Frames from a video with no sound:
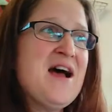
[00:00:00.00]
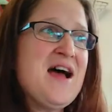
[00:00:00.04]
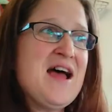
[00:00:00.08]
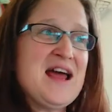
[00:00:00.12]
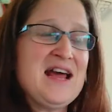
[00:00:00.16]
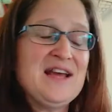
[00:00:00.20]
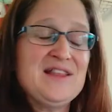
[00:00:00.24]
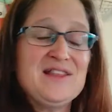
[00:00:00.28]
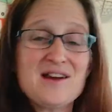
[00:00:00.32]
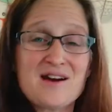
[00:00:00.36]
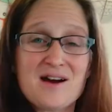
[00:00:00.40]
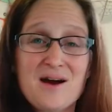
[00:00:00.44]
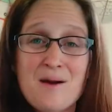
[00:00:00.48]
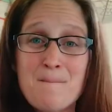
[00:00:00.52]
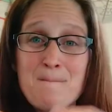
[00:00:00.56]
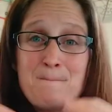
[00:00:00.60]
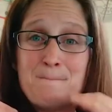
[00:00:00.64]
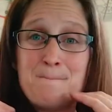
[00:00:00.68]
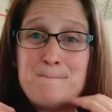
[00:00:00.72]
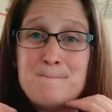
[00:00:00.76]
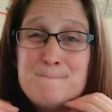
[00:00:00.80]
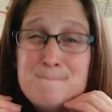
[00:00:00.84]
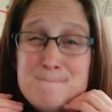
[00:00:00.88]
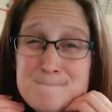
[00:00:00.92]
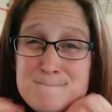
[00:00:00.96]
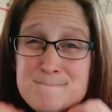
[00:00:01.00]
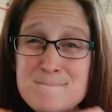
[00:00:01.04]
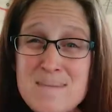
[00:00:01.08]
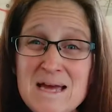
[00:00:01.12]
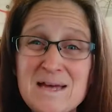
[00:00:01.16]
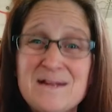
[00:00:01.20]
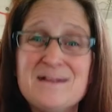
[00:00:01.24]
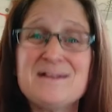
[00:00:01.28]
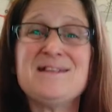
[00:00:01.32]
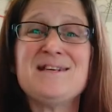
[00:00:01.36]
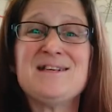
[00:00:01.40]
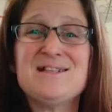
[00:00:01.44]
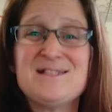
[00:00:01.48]
And there are
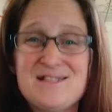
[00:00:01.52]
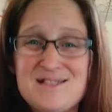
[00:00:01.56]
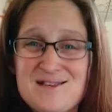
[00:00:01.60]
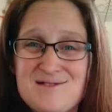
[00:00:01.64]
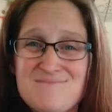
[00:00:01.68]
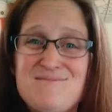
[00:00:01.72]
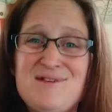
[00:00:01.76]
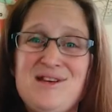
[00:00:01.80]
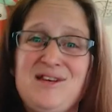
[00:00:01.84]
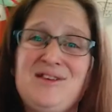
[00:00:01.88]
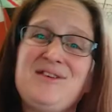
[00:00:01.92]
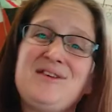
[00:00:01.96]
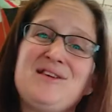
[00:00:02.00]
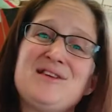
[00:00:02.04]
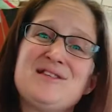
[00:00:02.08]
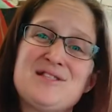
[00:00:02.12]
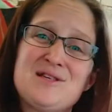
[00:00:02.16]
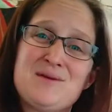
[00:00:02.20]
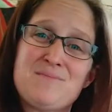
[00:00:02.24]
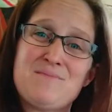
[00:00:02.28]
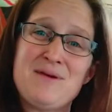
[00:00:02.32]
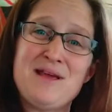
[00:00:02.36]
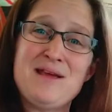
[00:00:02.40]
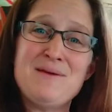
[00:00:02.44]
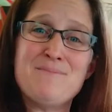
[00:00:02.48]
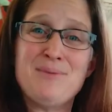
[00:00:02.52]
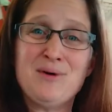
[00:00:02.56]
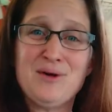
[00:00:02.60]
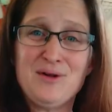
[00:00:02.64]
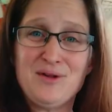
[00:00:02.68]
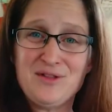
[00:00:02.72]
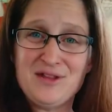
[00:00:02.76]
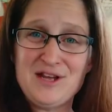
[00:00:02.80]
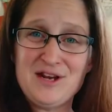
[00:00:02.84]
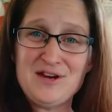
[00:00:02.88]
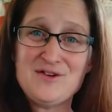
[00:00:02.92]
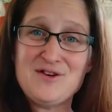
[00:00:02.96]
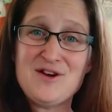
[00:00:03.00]
millions and millions of people
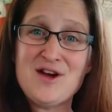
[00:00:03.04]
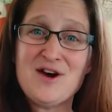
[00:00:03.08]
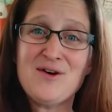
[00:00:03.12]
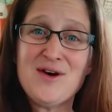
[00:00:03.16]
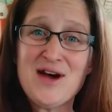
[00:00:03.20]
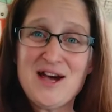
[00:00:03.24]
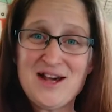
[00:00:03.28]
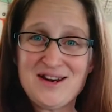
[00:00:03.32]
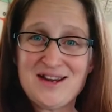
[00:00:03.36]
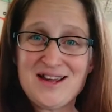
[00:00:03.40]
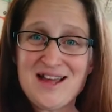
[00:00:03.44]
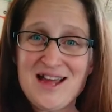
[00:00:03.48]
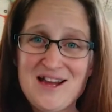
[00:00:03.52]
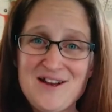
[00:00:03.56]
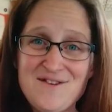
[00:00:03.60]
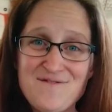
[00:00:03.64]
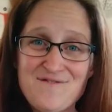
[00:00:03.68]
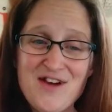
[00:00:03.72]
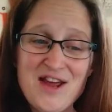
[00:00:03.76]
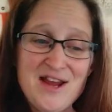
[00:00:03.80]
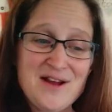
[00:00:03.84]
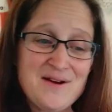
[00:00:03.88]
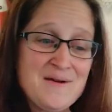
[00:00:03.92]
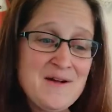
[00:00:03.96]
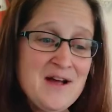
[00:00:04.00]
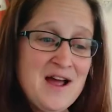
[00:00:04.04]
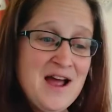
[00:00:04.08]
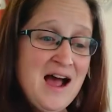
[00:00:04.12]
that know how to kite fight.